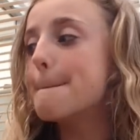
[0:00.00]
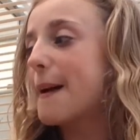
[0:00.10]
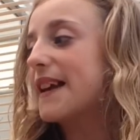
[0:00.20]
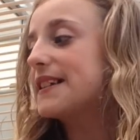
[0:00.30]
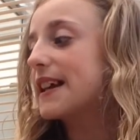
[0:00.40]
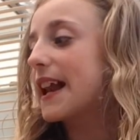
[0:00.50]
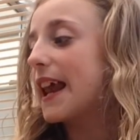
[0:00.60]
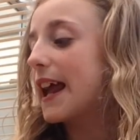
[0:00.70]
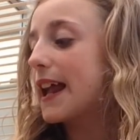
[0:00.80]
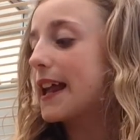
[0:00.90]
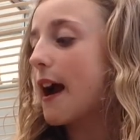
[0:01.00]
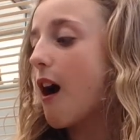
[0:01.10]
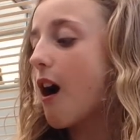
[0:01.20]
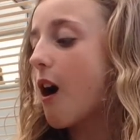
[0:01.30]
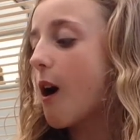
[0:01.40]
Basically,
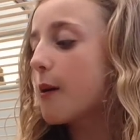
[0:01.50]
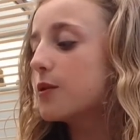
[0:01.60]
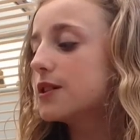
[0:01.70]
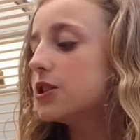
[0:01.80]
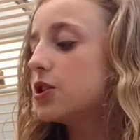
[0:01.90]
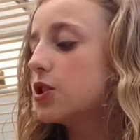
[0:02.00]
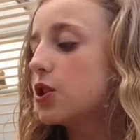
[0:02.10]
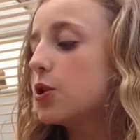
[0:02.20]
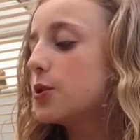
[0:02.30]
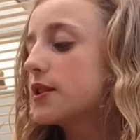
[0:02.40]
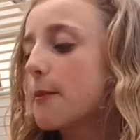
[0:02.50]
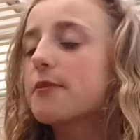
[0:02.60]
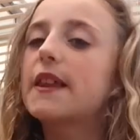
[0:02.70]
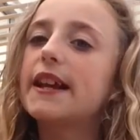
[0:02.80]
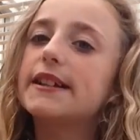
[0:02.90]
I wanted to do
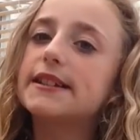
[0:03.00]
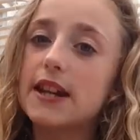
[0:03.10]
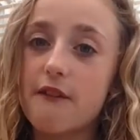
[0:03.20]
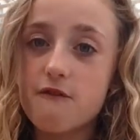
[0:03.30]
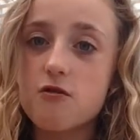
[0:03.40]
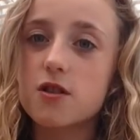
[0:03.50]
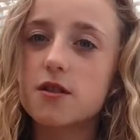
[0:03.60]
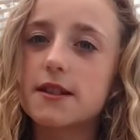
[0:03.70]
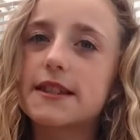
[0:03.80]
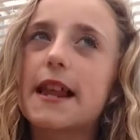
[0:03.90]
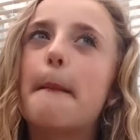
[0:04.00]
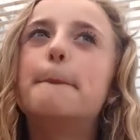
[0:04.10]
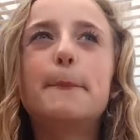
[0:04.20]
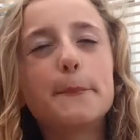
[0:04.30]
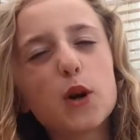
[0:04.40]
something different that
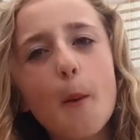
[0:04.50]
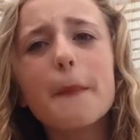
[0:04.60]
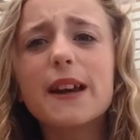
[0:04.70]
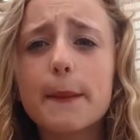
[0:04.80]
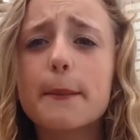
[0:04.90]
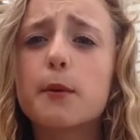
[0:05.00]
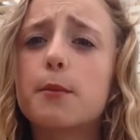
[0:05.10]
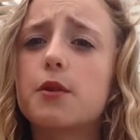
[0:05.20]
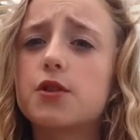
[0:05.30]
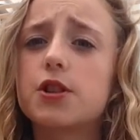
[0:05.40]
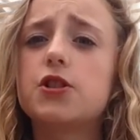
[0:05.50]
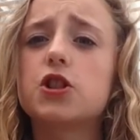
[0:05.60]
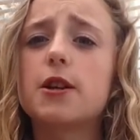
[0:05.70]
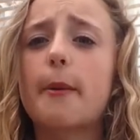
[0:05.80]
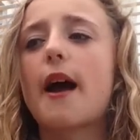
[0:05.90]
not many people put on
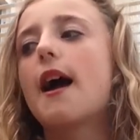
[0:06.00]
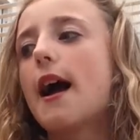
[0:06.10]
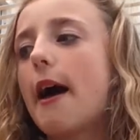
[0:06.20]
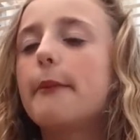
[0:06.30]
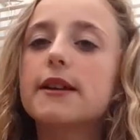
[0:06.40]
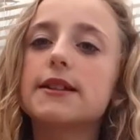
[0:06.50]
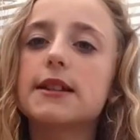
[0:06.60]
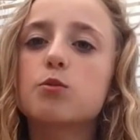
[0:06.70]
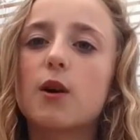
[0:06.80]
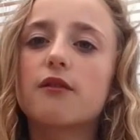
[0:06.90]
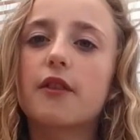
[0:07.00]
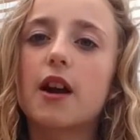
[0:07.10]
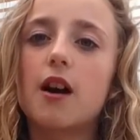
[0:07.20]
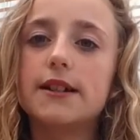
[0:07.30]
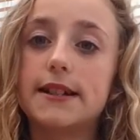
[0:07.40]
YouTube and this is one of
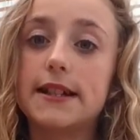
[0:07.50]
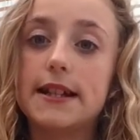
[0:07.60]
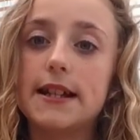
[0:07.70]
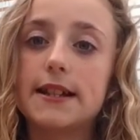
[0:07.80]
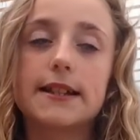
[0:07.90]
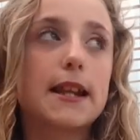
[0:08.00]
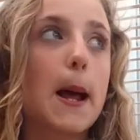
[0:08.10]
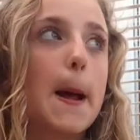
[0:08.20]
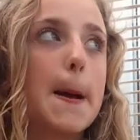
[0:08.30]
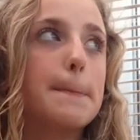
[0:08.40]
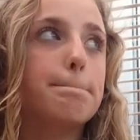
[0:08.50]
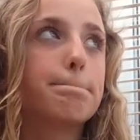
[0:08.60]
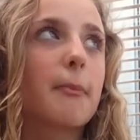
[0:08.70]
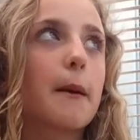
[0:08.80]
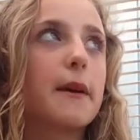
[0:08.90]
the ideas um,
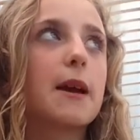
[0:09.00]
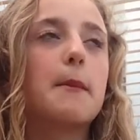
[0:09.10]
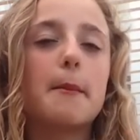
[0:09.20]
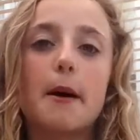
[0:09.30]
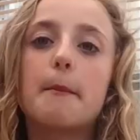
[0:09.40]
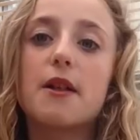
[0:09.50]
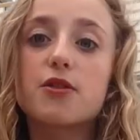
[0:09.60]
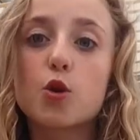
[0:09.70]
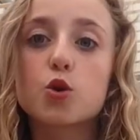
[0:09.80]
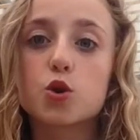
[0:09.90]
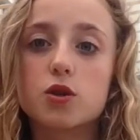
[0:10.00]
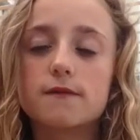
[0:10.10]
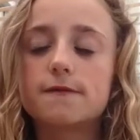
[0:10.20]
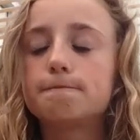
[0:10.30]
me and my mum thought of.